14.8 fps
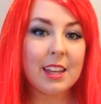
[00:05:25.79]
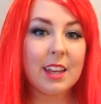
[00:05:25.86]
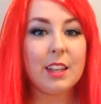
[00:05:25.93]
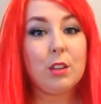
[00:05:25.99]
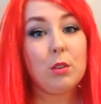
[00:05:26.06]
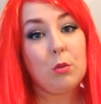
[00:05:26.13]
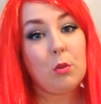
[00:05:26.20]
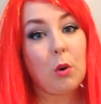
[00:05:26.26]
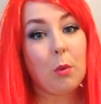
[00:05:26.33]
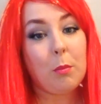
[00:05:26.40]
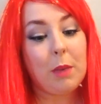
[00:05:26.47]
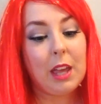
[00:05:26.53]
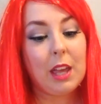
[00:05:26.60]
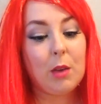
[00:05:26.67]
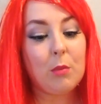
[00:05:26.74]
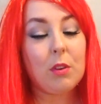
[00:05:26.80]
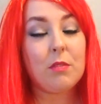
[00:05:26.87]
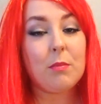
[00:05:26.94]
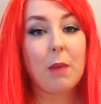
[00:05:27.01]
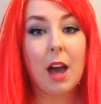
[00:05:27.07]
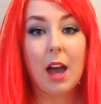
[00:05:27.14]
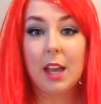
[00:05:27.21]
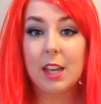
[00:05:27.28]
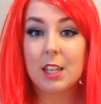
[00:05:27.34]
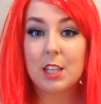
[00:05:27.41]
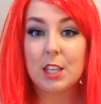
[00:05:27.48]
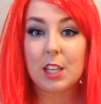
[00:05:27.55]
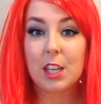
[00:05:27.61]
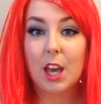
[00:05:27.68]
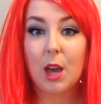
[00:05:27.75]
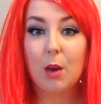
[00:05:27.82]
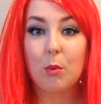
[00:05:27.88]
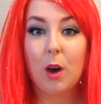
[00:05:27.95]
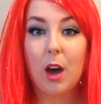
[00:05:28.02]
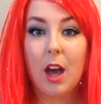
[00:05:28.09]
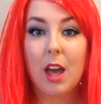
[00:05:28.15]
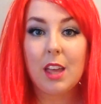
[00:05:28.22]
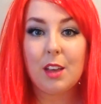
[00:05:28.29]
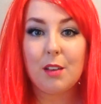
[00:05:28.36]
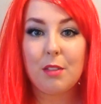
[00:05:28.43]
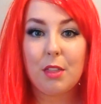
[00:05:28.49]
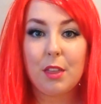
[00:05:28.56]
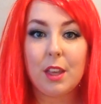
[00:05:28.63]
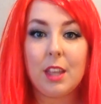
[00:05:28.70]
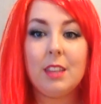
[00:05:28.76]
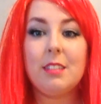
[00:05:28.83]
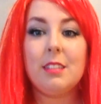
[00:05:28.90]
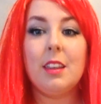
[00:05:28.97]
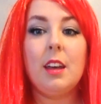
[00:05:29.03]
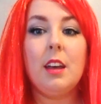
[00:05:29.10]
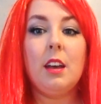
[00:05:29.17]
And you know me with my DIY of things.